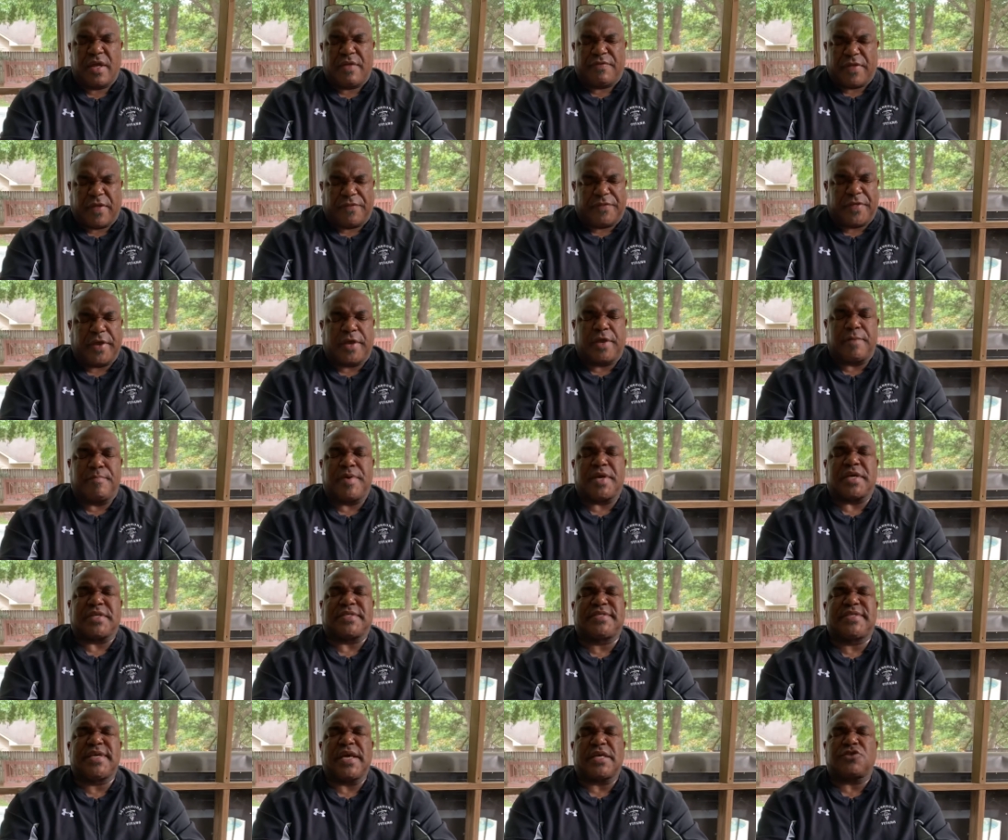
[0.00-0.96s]
That they can be a
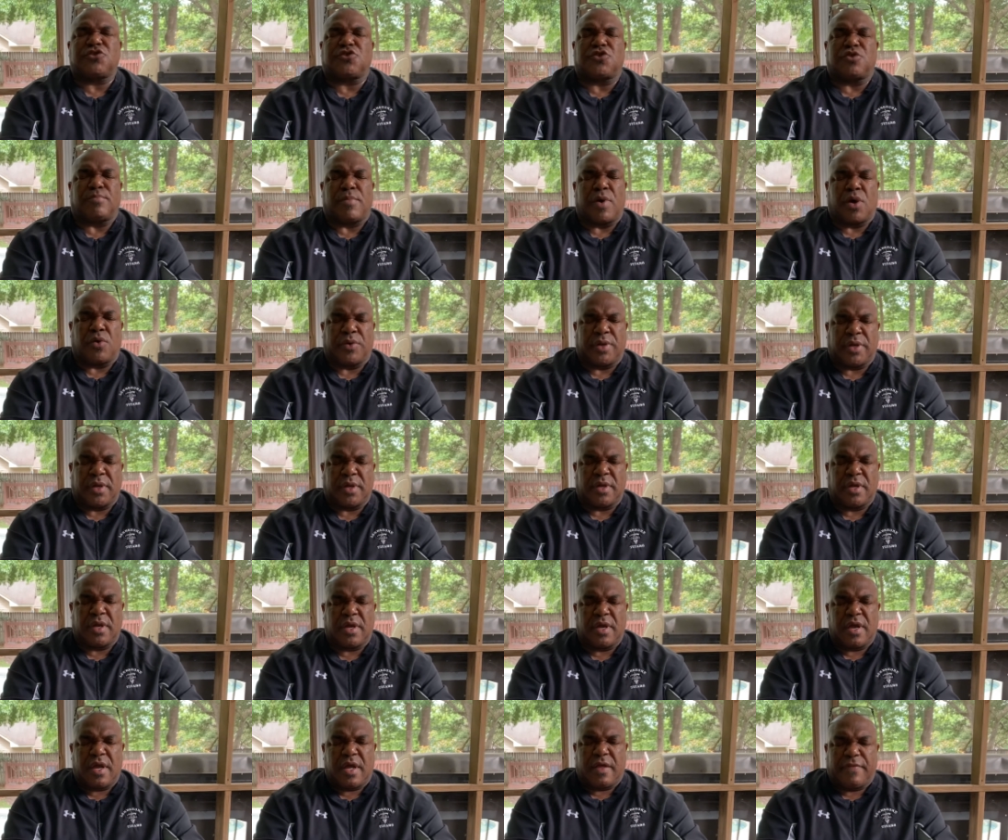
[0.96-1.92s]
testimony
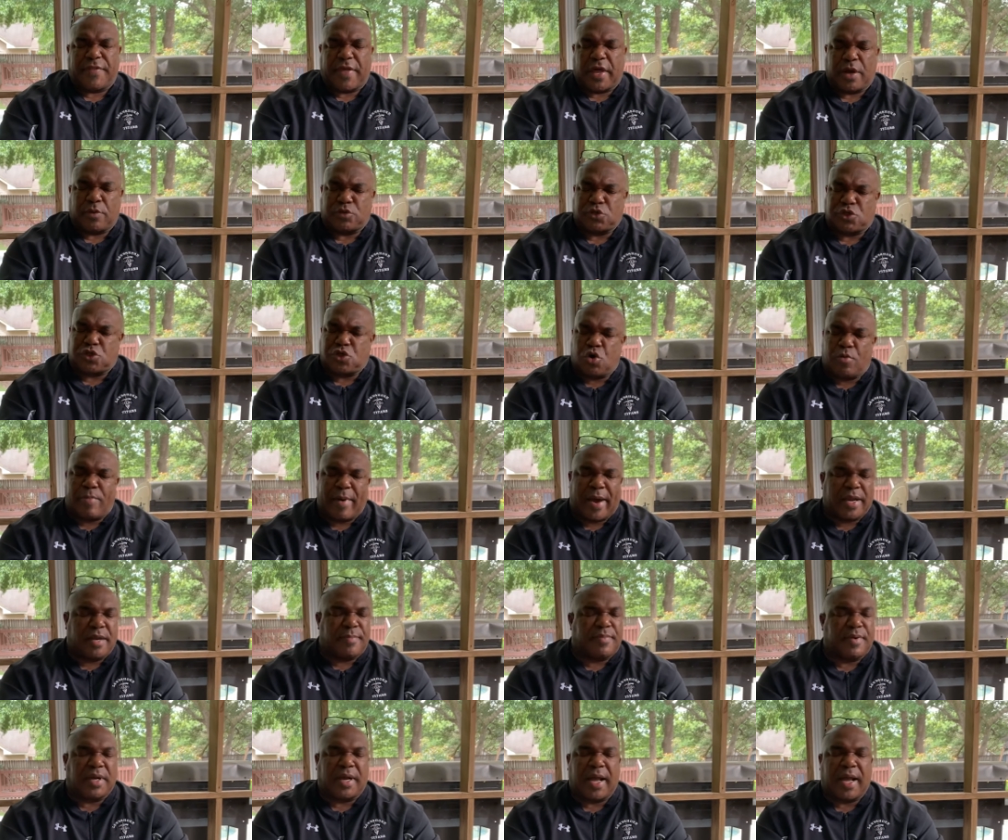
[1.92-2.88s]
that it was nobody but